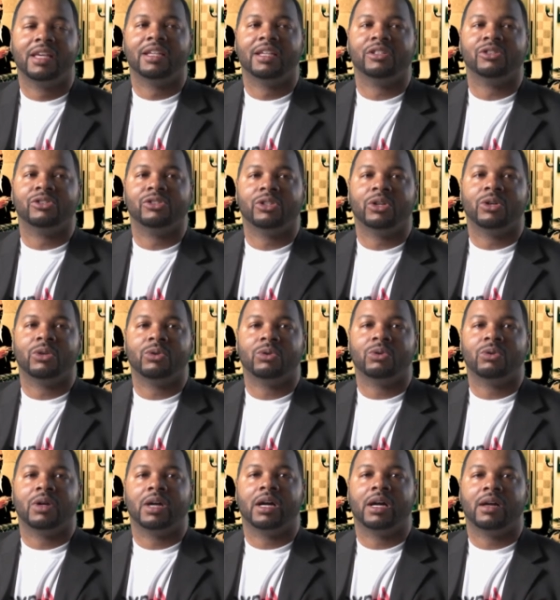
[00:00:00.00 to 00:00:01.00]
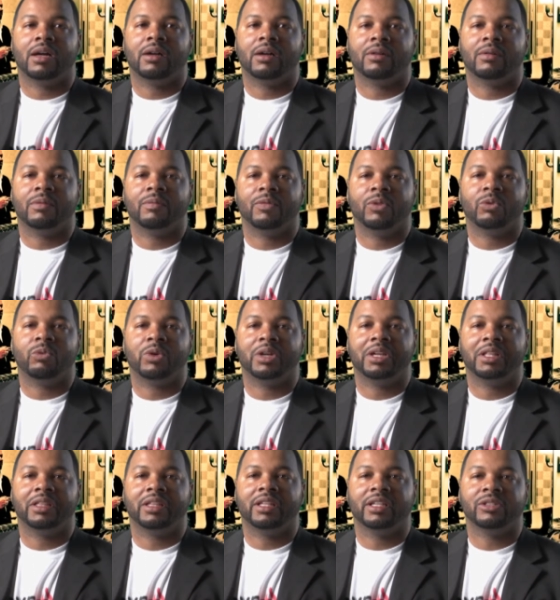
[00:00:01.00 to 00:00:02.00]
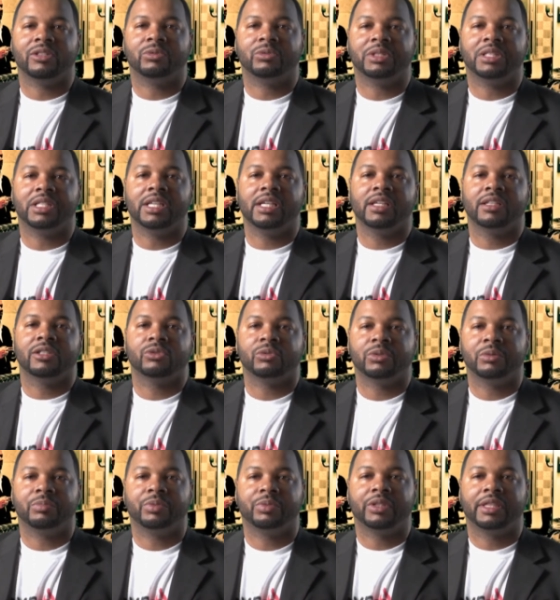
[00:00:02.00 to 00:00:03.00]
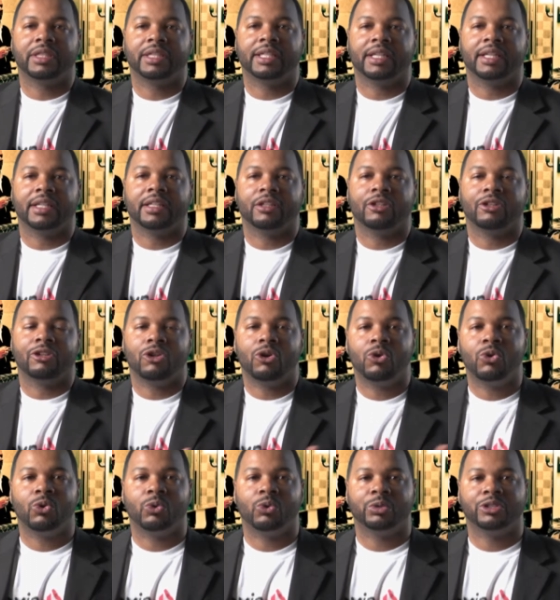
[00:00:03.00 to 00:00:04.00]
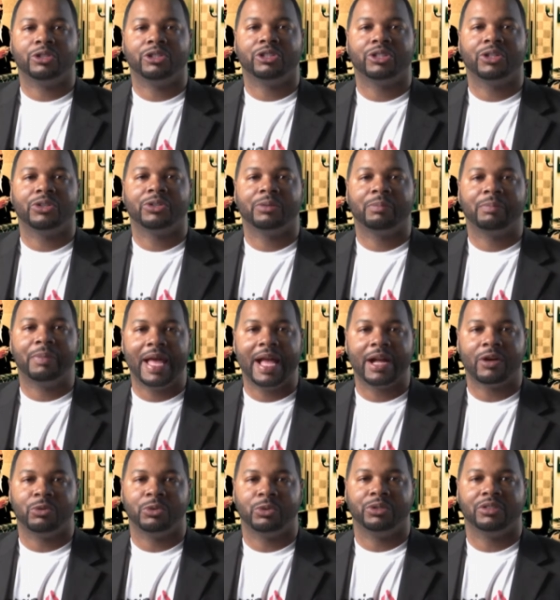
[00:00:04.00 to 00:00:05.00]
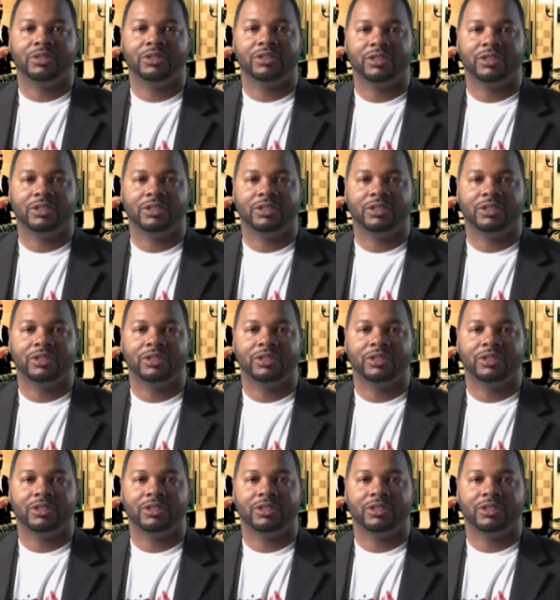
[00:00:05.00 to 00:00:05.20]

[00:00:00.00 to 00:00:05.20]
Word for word: And so um, one of the things we did is we put the, the logo on the shirt backwards.